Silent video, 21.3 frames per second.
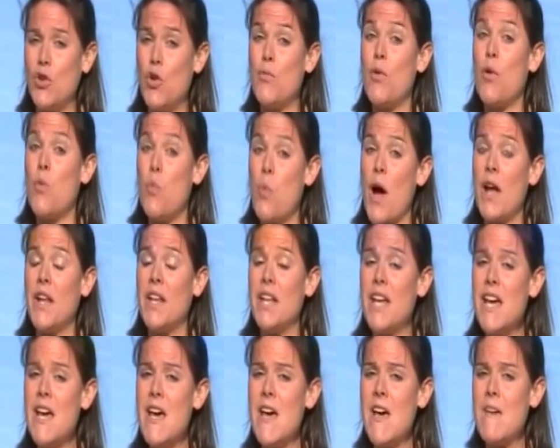All but one
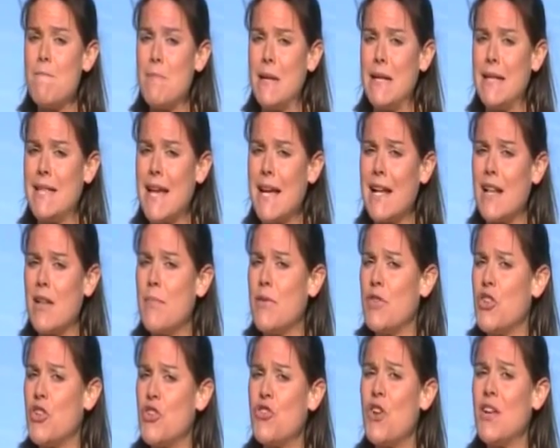have been settled.
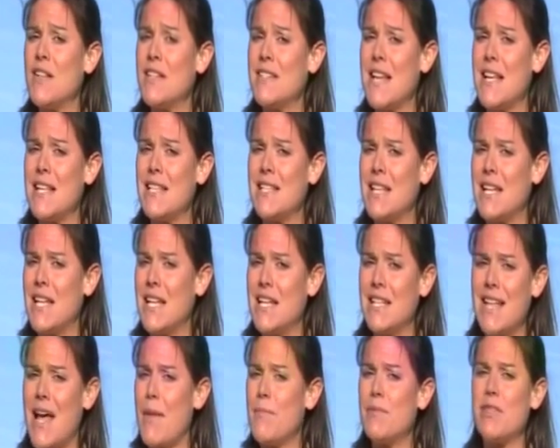But the Trust says that
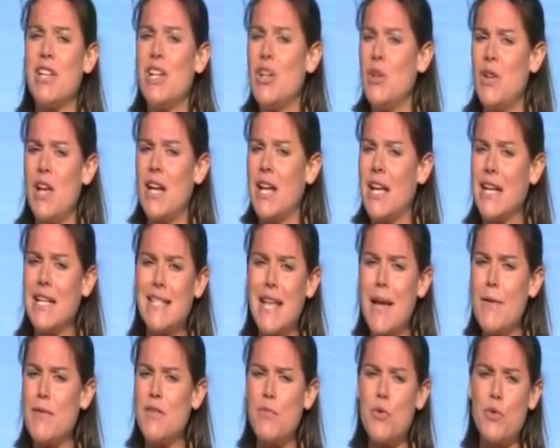it's absolutely
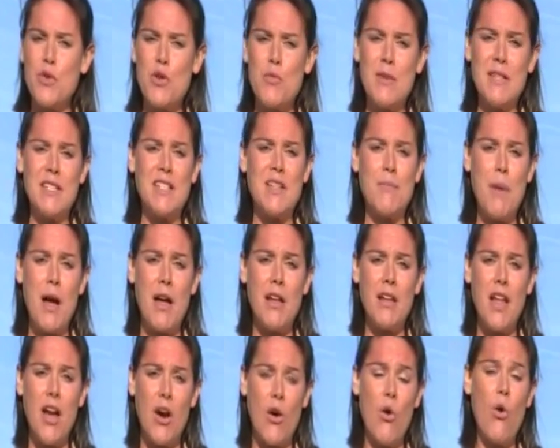unacceptable that Mr.
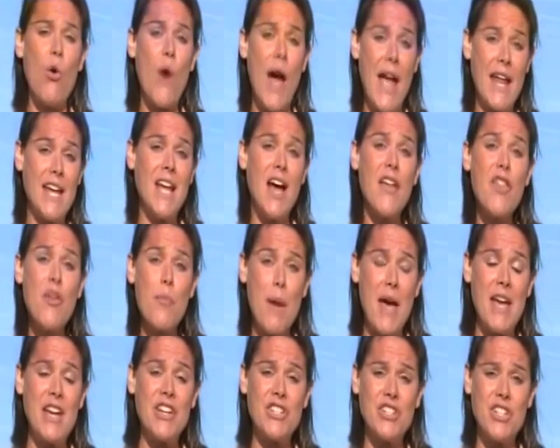Butler or any other
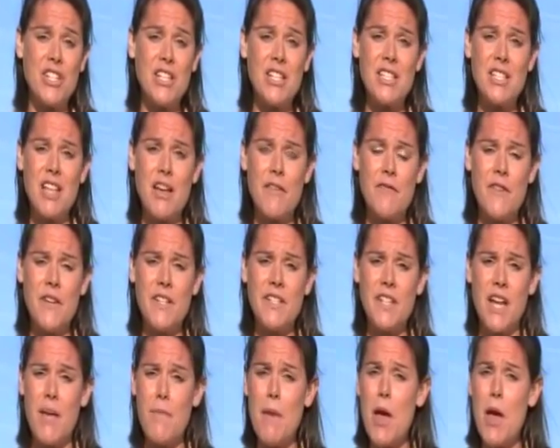patient suffered